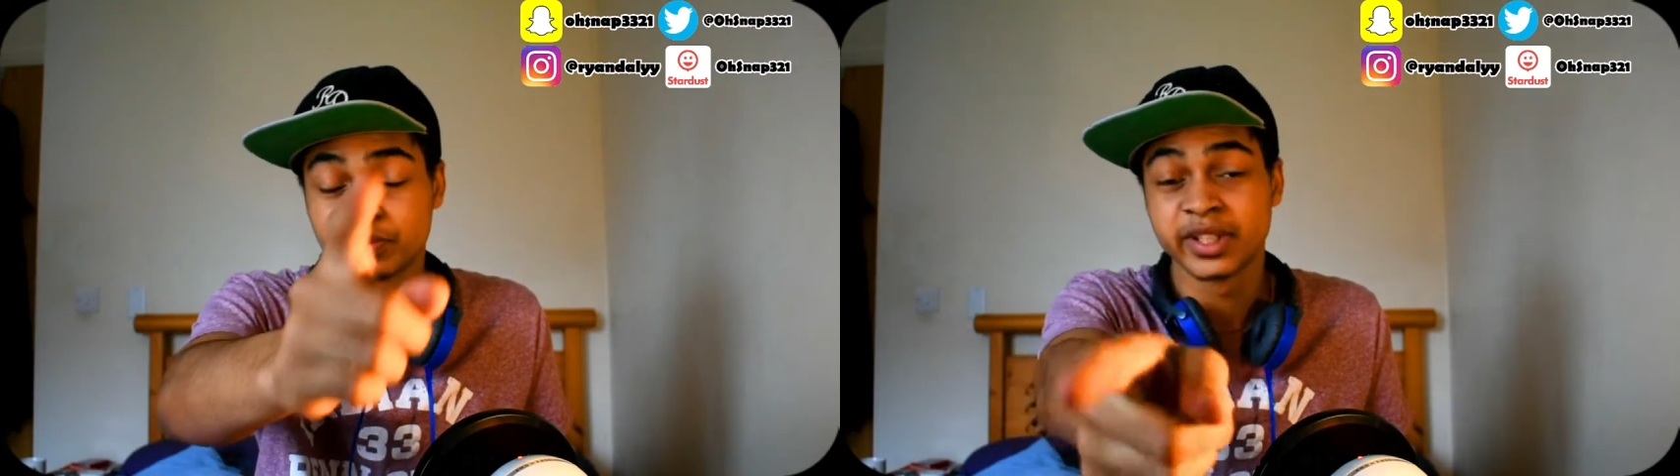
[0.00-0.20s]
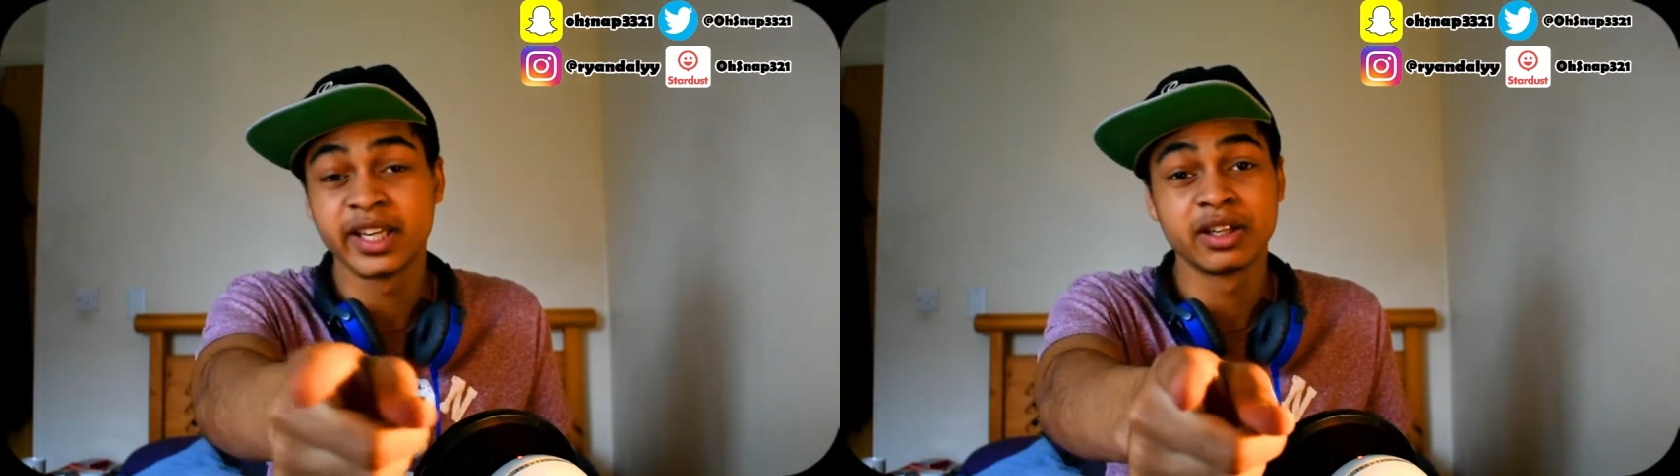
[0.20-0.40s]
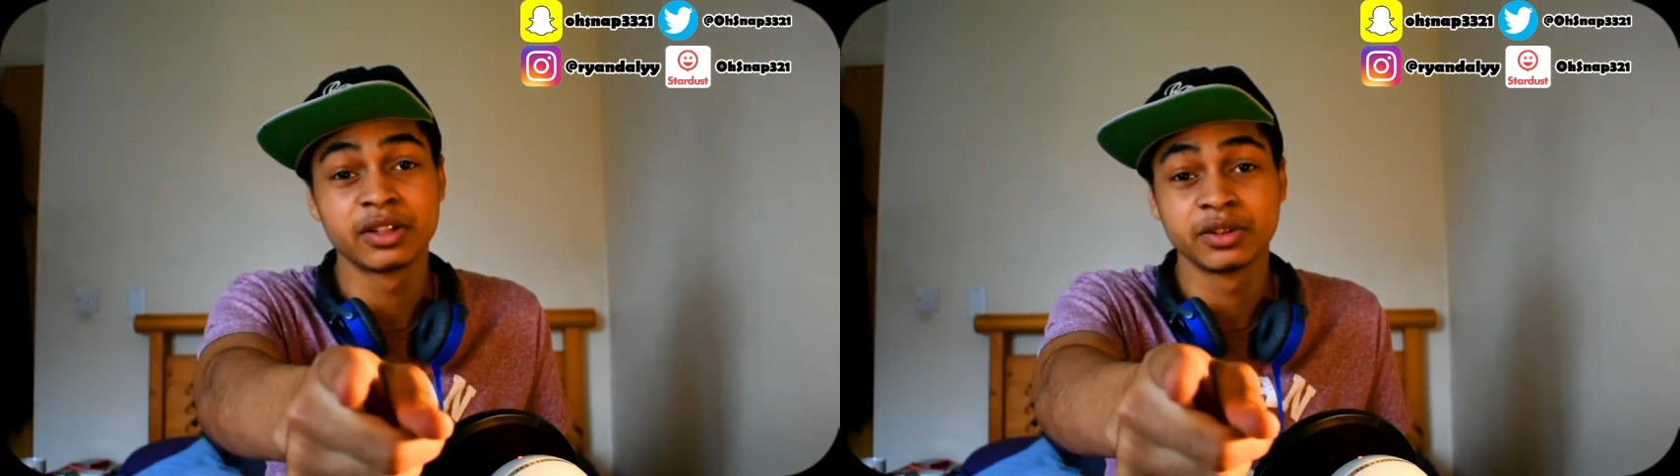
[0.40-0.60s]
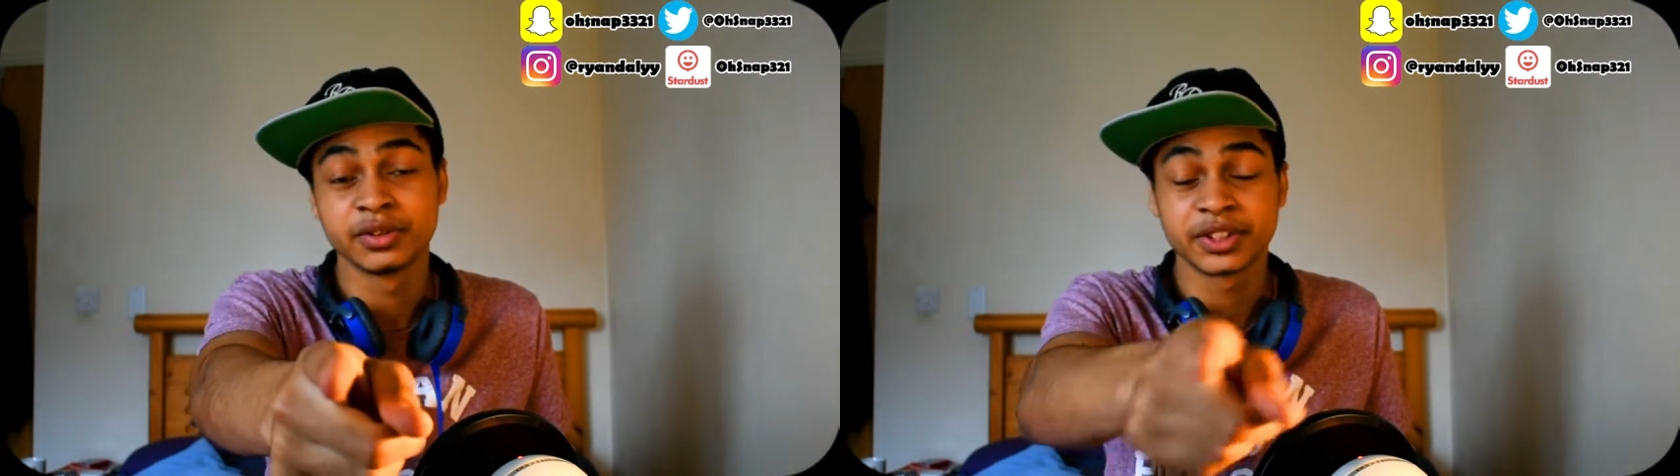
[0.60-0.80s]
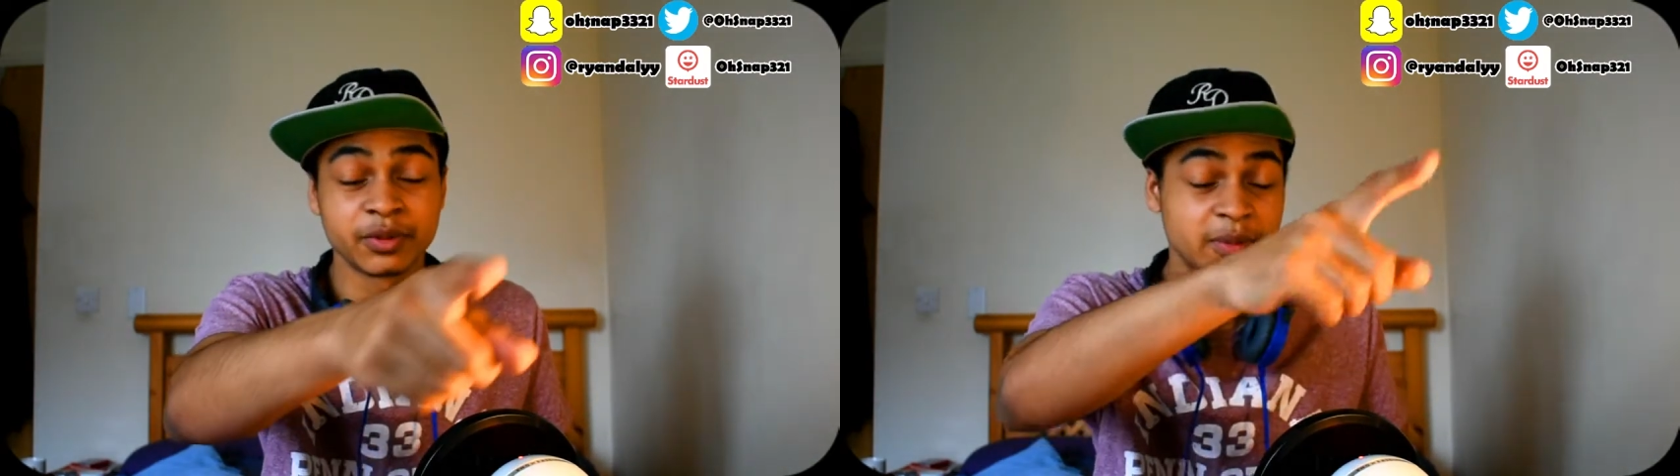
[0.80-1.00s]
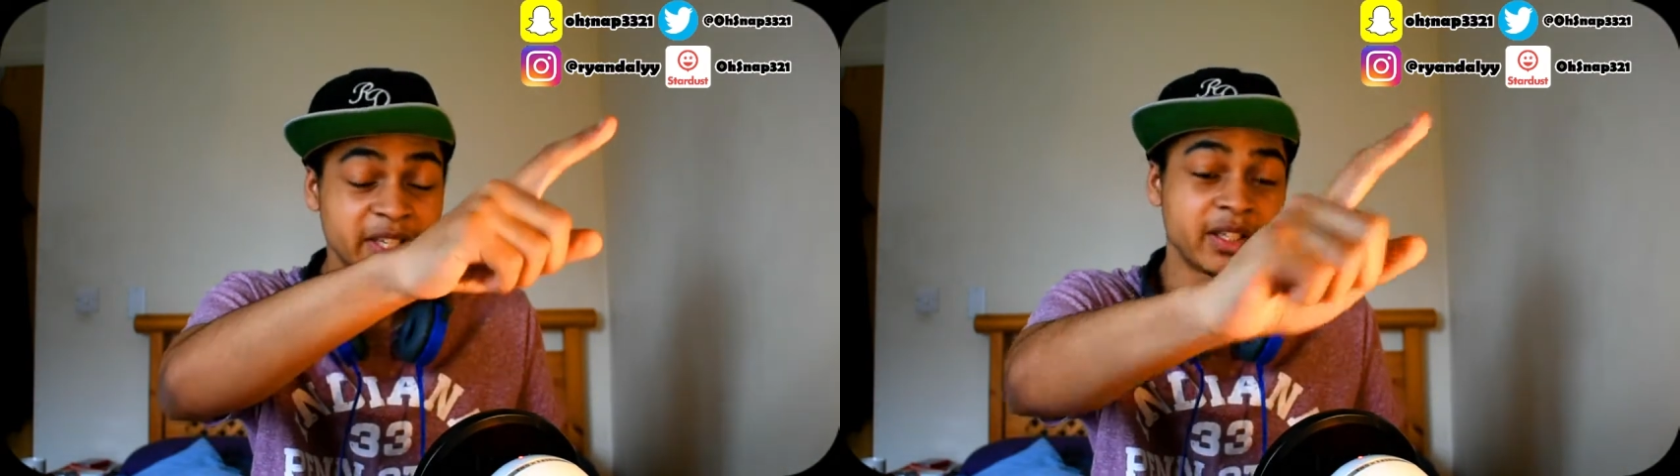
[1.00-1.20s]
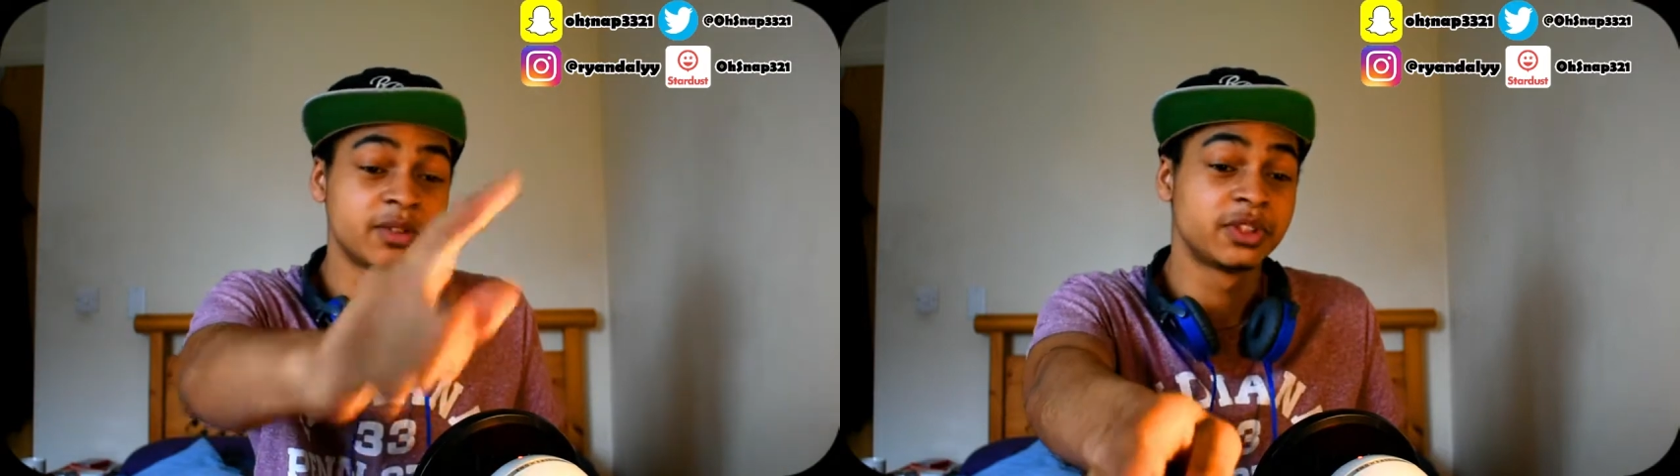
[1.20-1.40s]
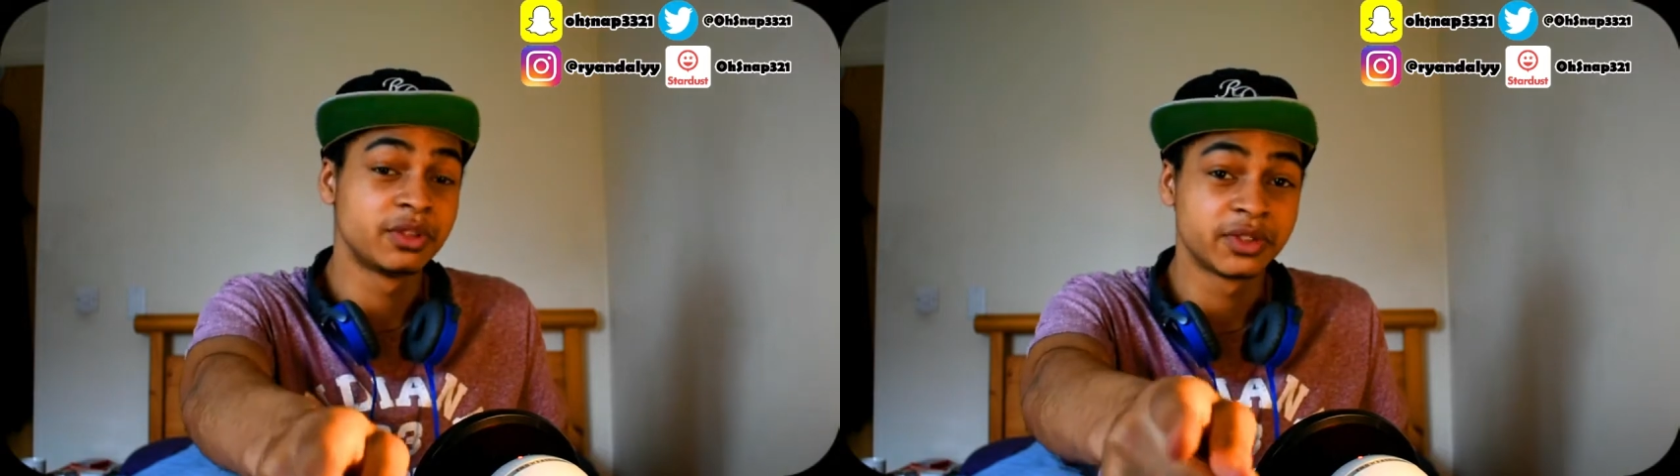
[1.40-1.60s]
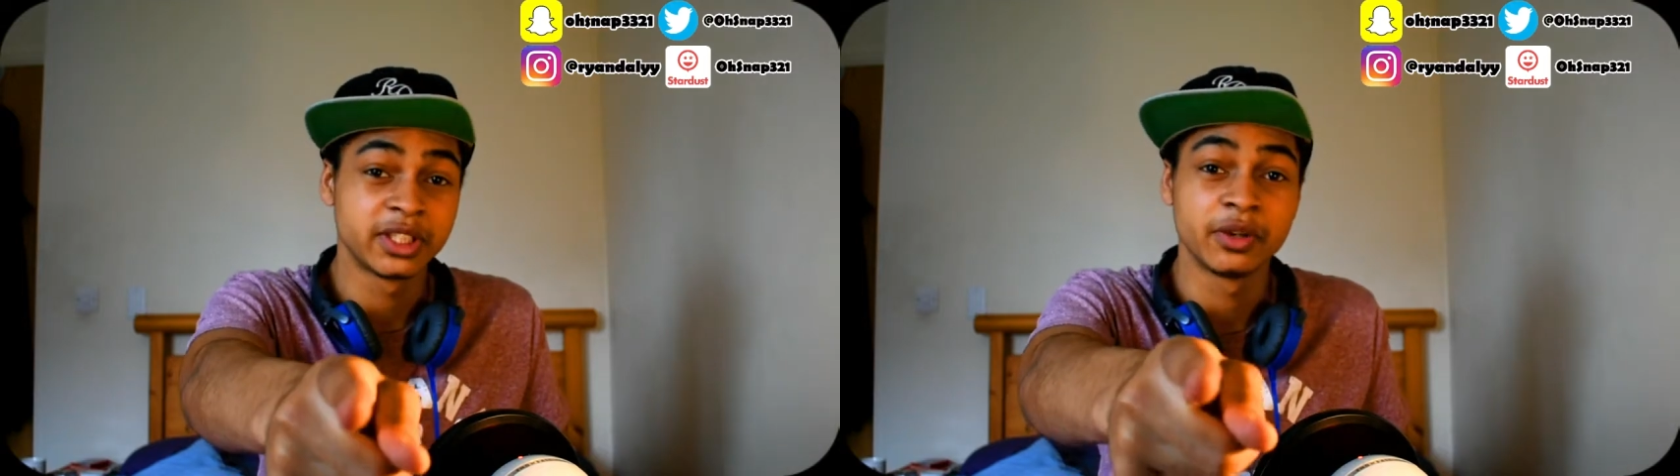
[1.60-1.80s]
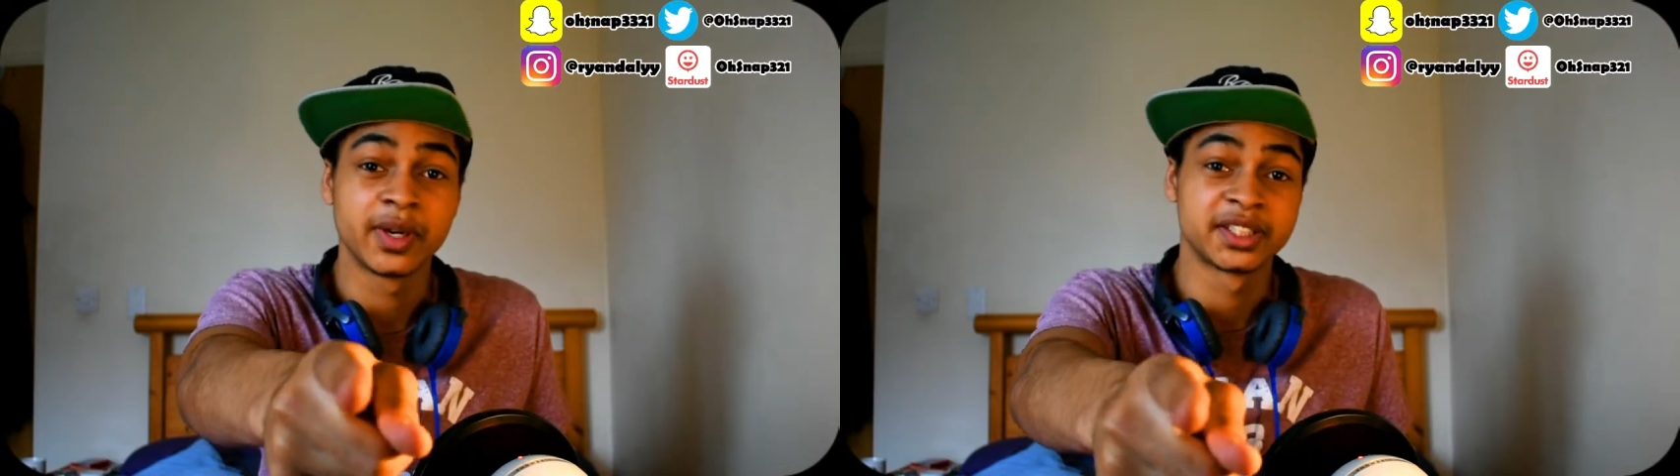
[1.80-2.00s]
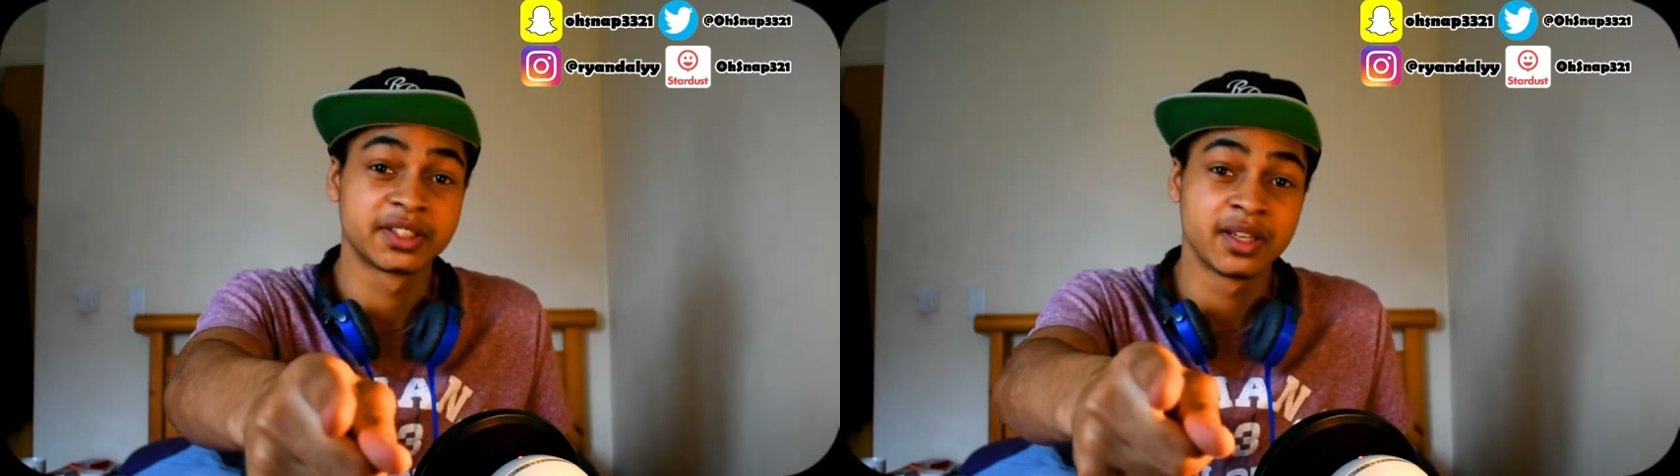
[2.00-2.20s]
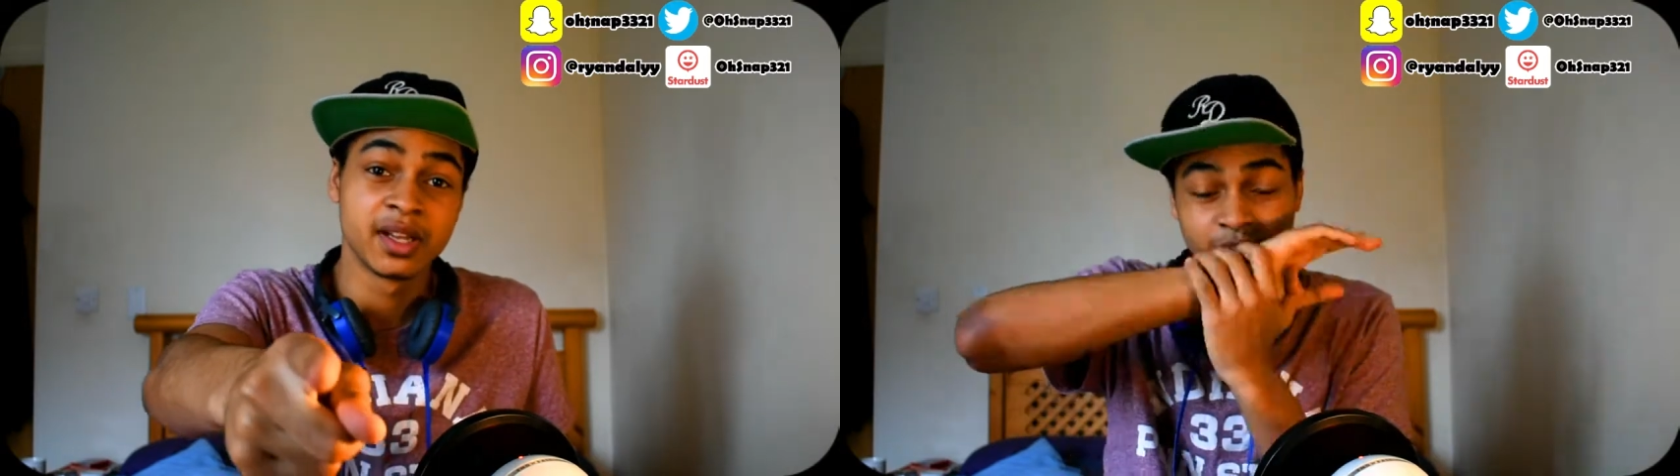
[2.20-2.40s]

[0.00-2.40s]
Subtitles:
beginning of June, somewhere in the beginning of June for the US.